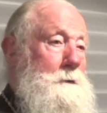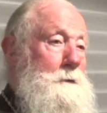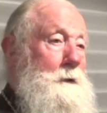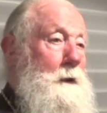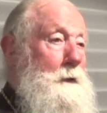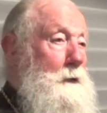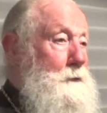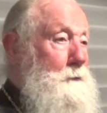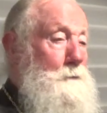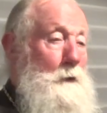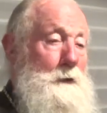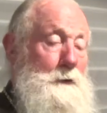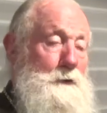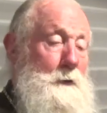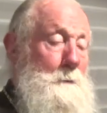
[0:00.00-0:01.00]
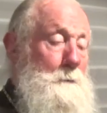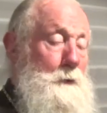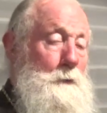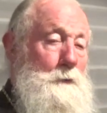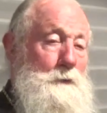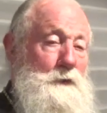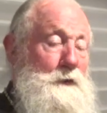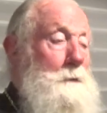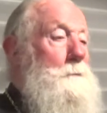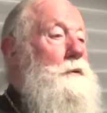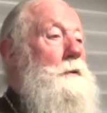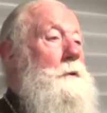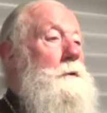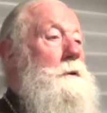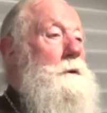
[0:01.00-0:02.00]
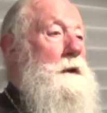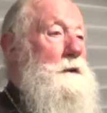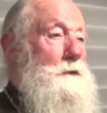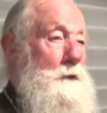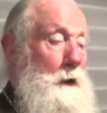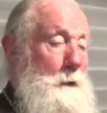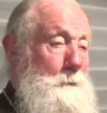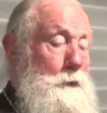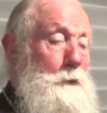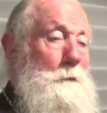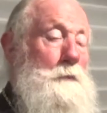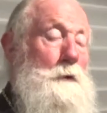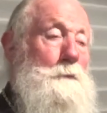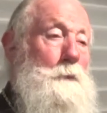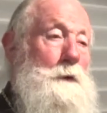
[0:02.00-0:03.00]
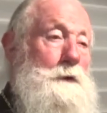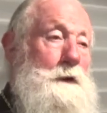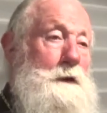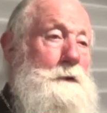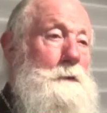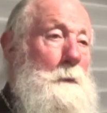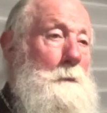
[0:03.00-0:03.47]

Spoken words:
Now, that's a very simple example, but we need to